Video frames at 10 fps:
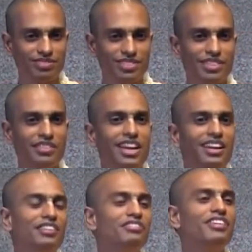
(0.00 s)
It's a very
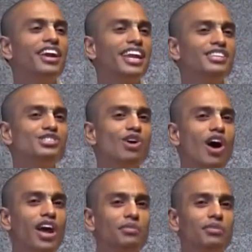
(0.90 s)
different
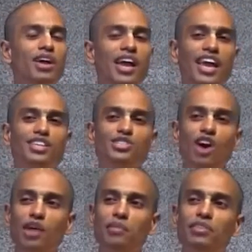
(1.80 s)

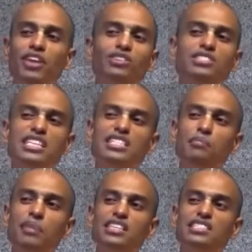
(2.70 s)
enjoyment when you see
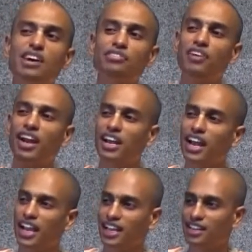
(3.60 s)
somebody suffer and
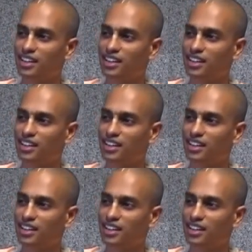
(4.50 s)
die.